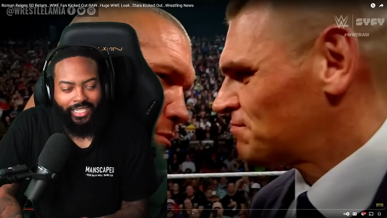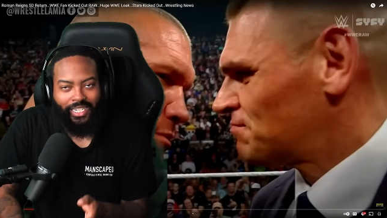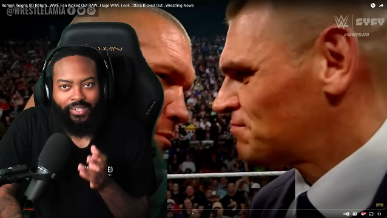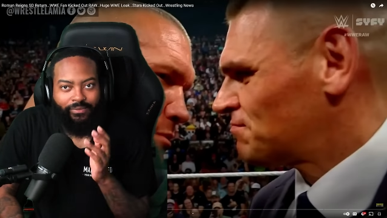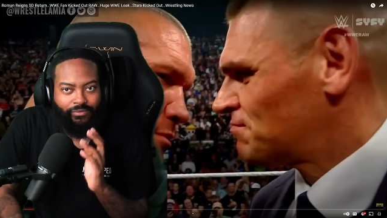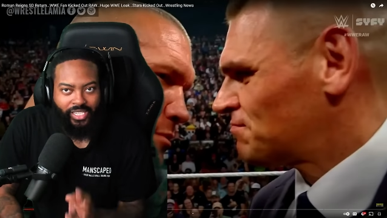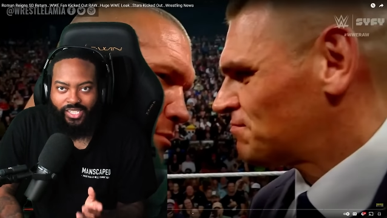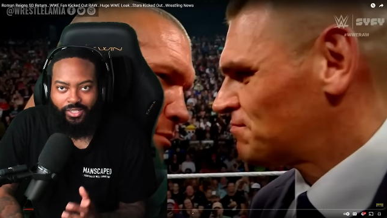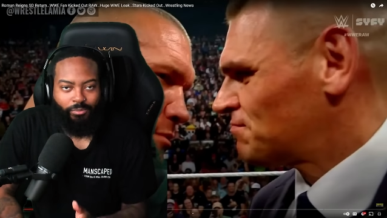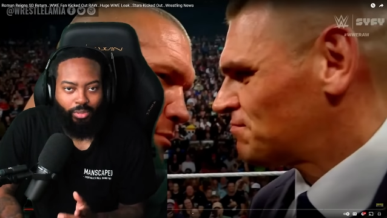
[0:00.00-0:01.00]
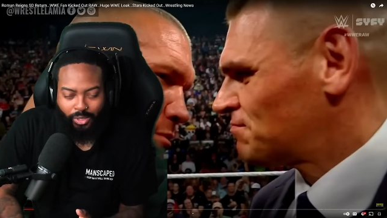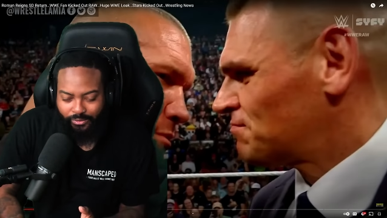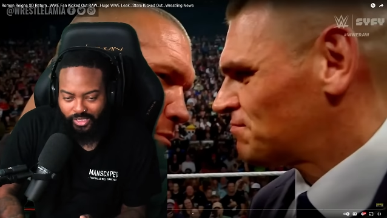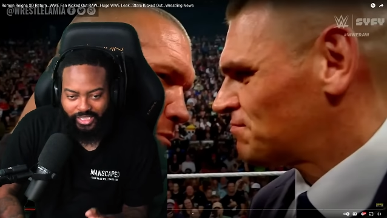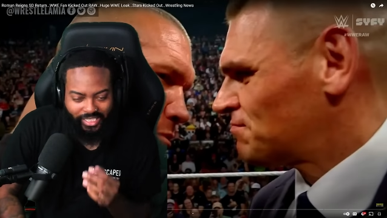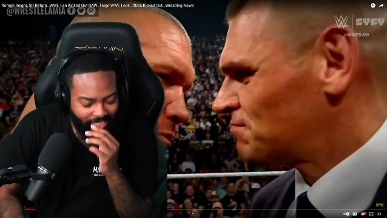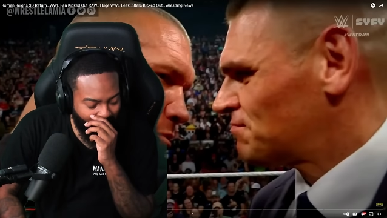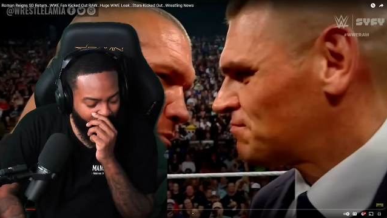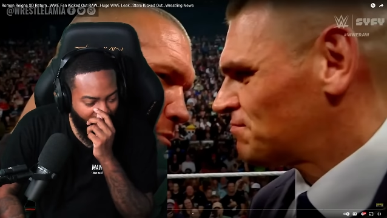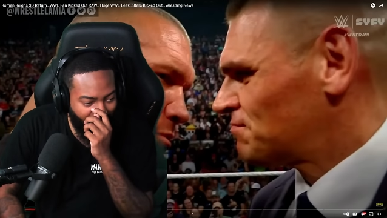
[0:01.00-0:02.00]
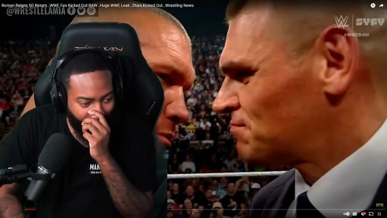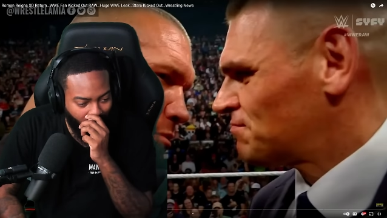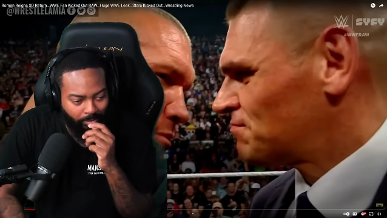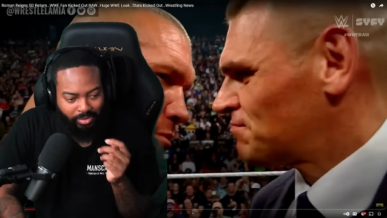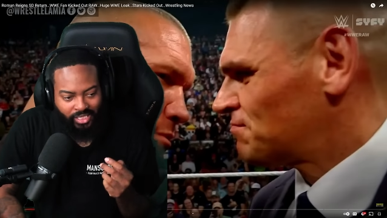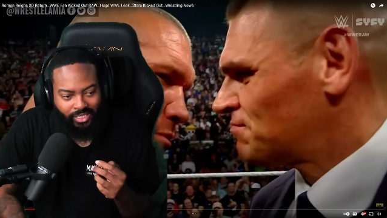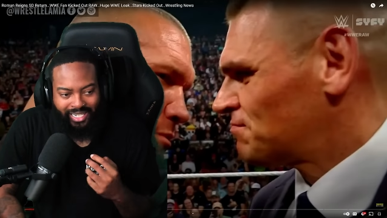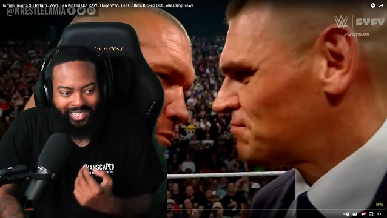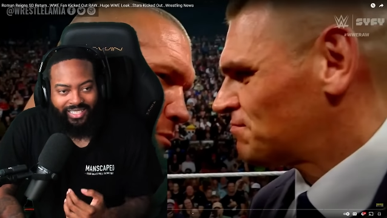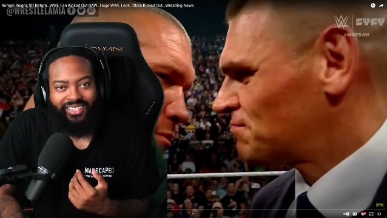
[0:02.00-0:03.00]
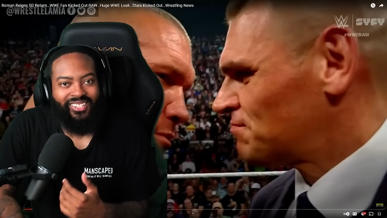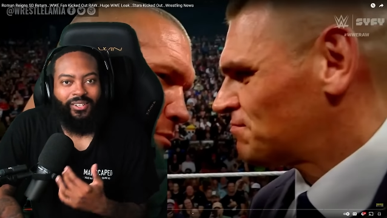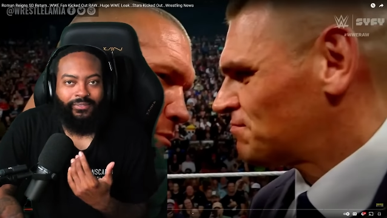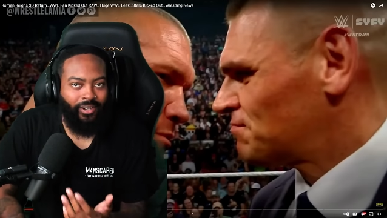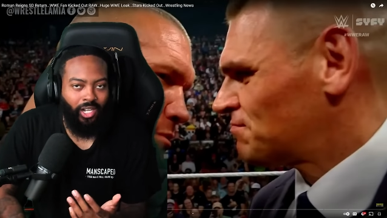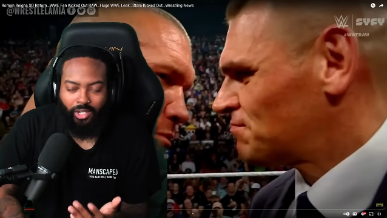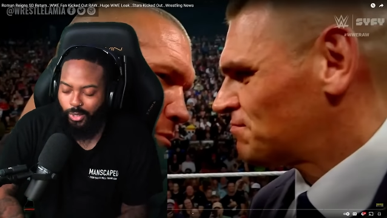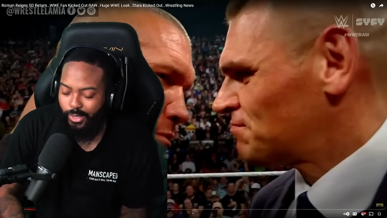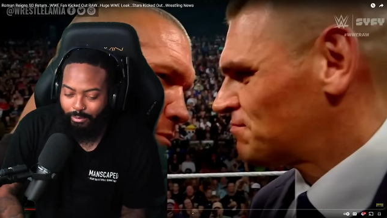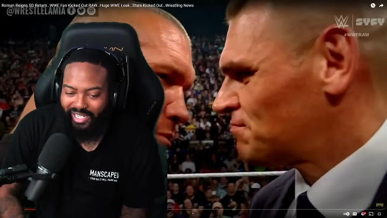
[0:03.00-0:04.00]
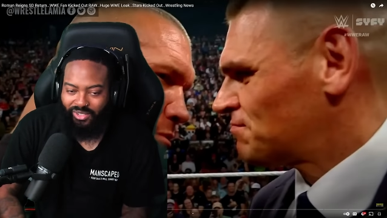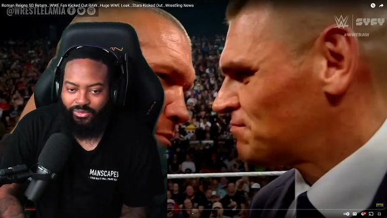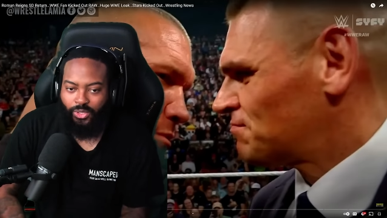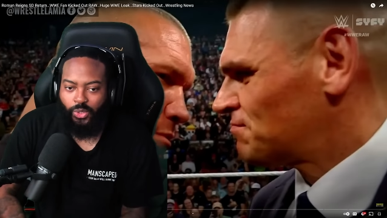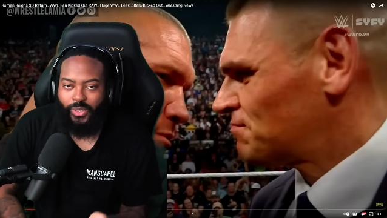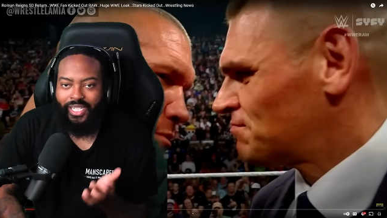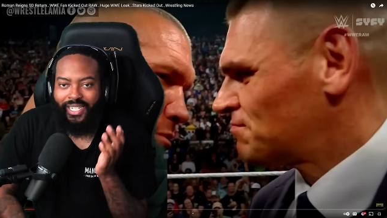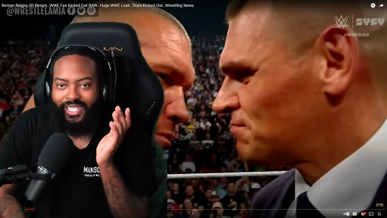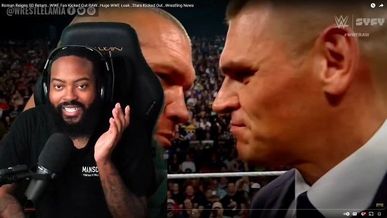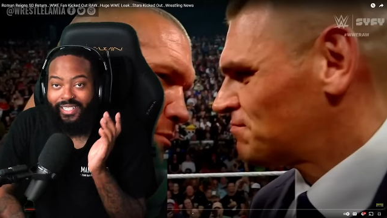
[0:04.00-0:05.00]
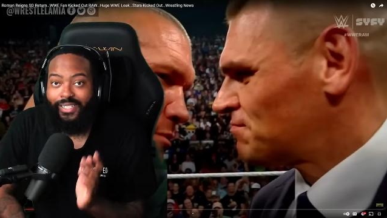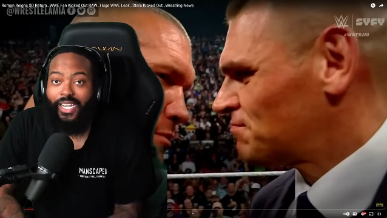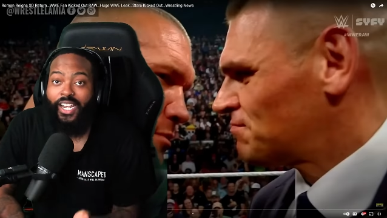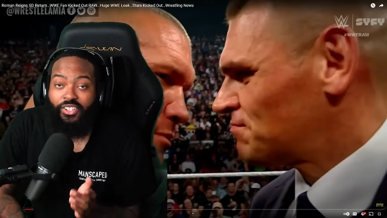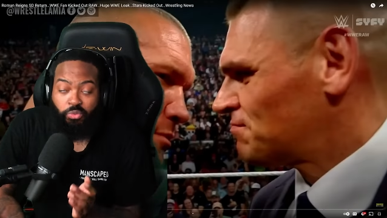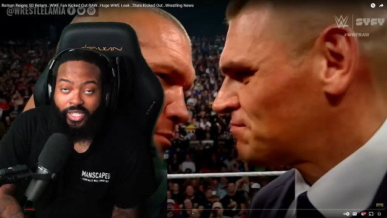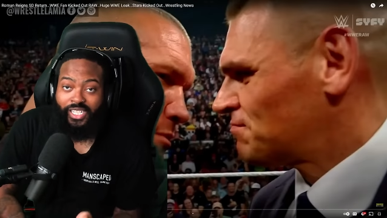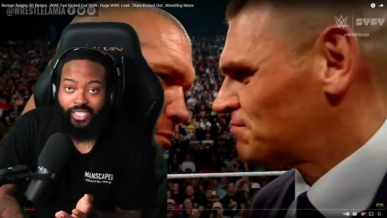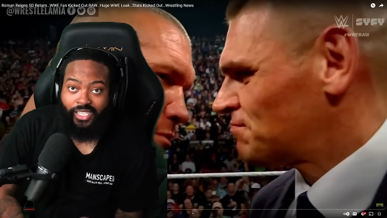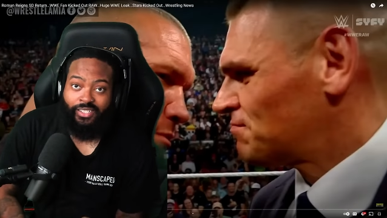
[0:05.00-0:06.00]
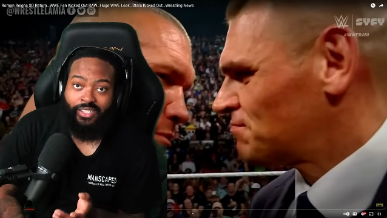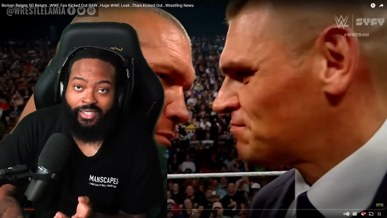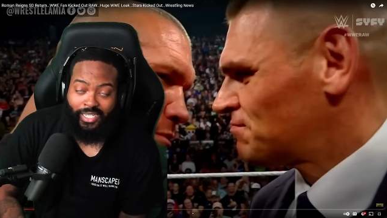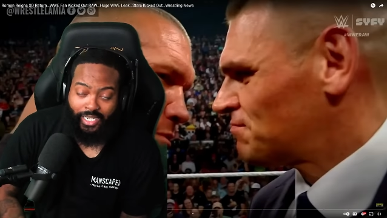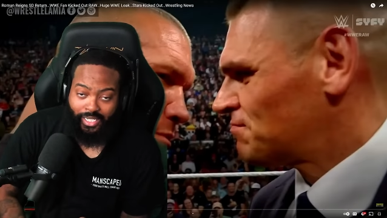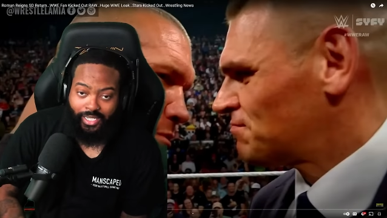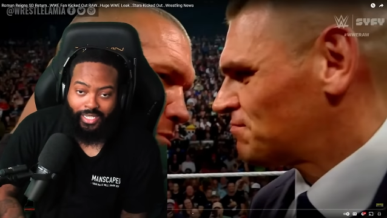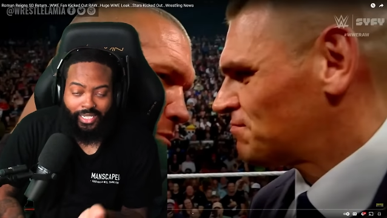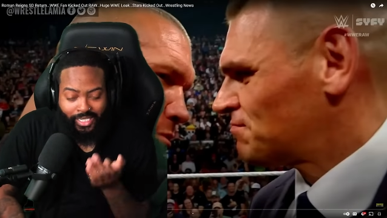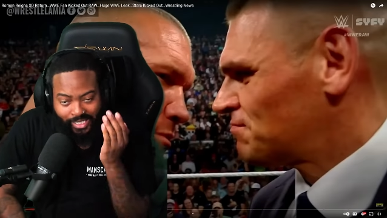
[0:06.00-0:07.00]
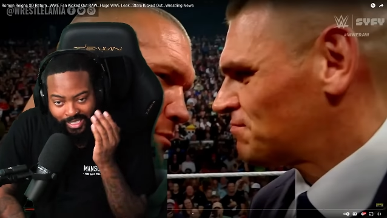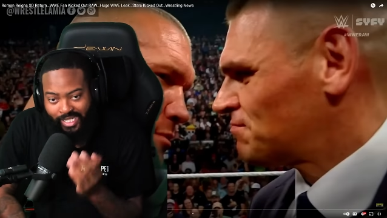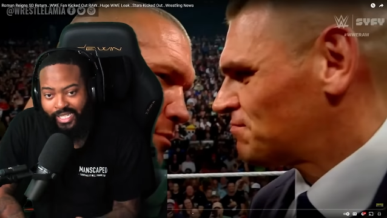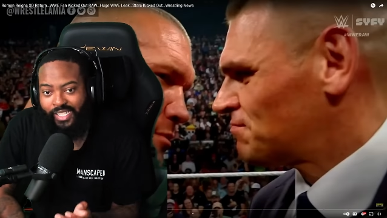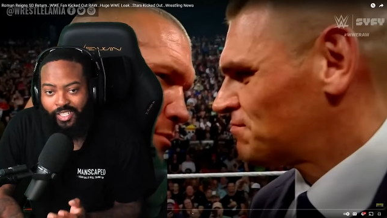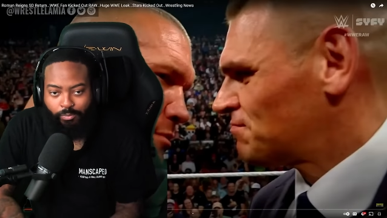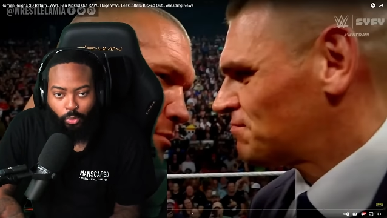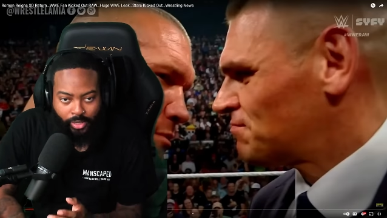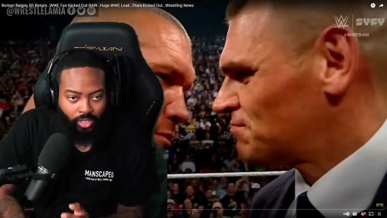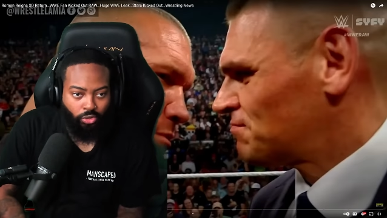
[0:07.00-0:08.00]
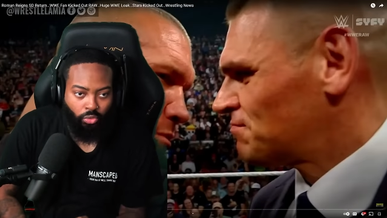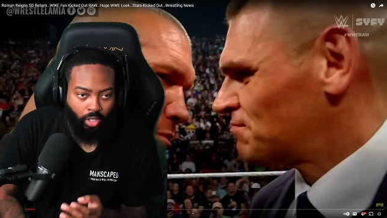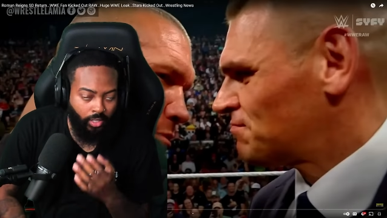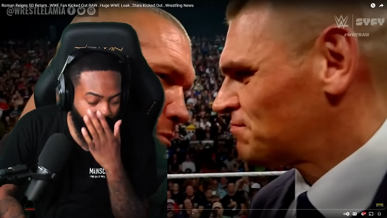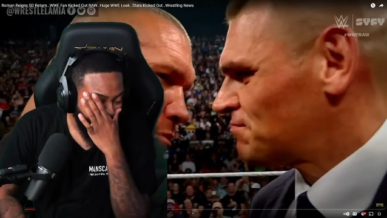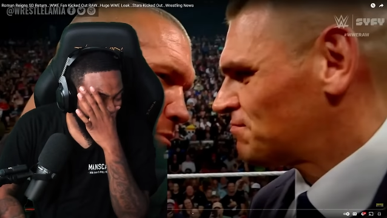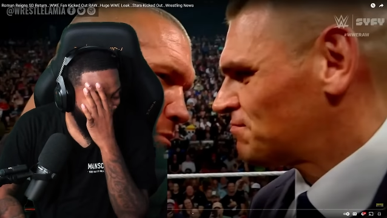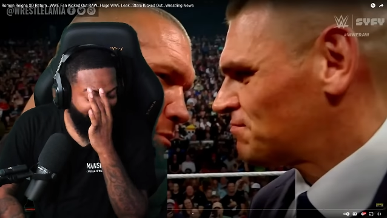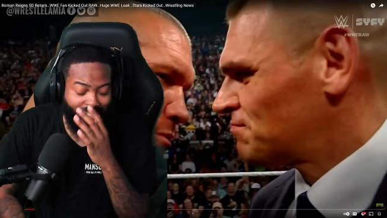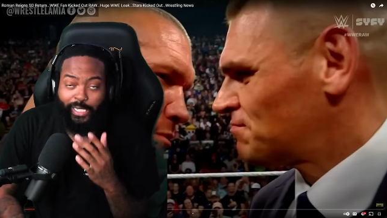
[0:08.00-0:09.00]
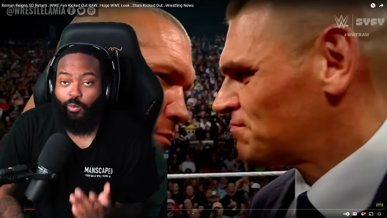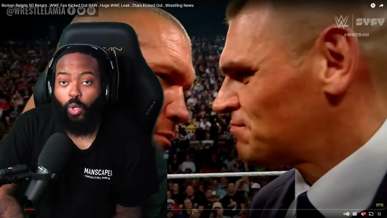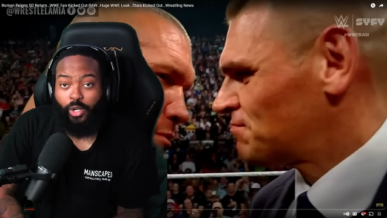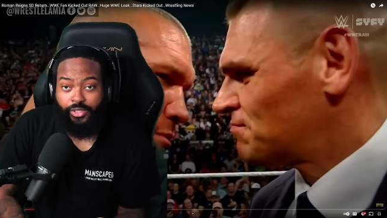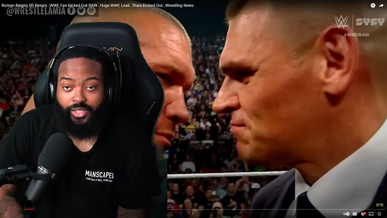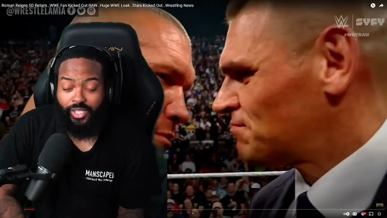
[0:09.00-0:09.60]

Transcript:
Speaker 1: it fits him perfectly. He doesn't have to be the savant on the microphone. He says what he needs to say. He gets his point across, and it works.